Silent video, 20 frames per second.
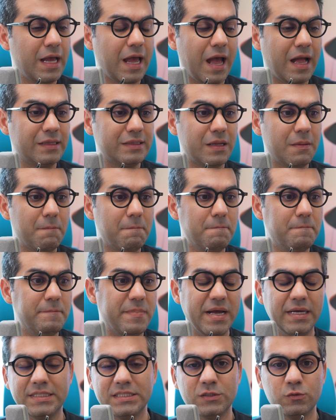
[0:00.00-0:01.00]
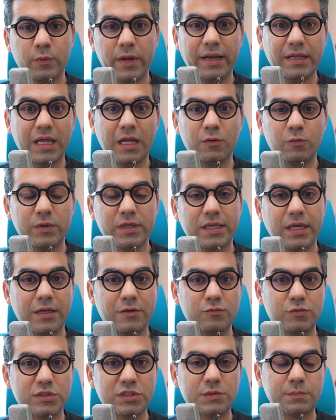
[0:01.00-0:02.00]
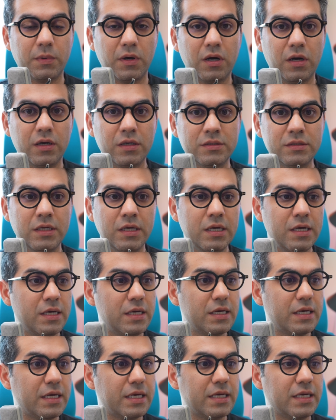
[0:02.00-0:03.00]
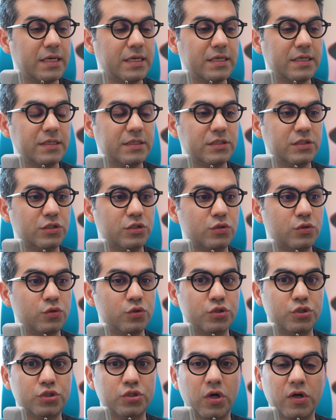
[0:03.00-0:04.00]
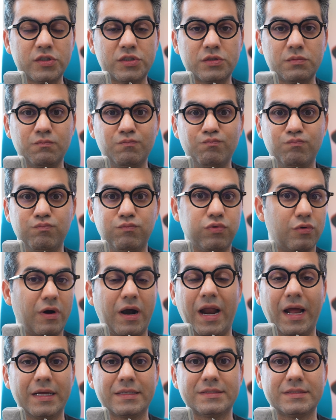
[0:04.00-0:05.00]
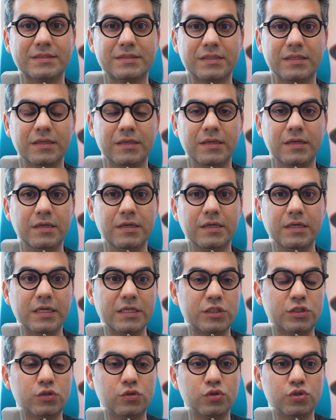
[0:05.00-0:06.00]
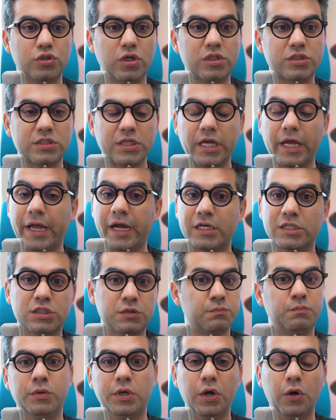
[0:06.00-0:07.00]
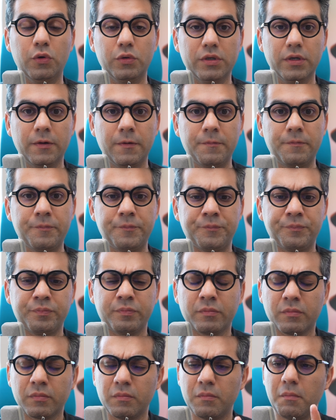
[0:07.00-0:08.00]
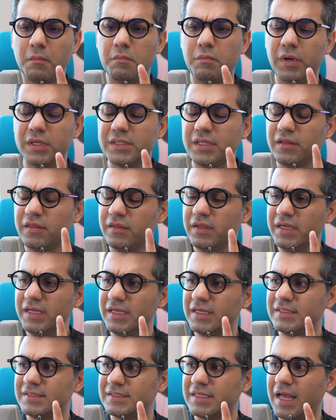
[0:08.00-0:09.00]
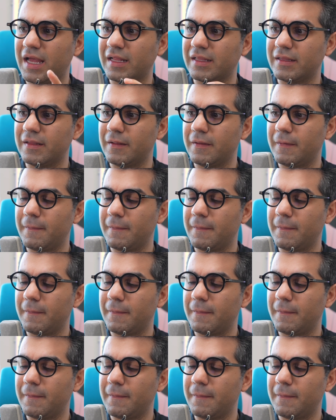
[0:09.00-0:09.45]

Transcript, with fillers: and the best way that we can respond is to just blast, is to just explode. But the thing is that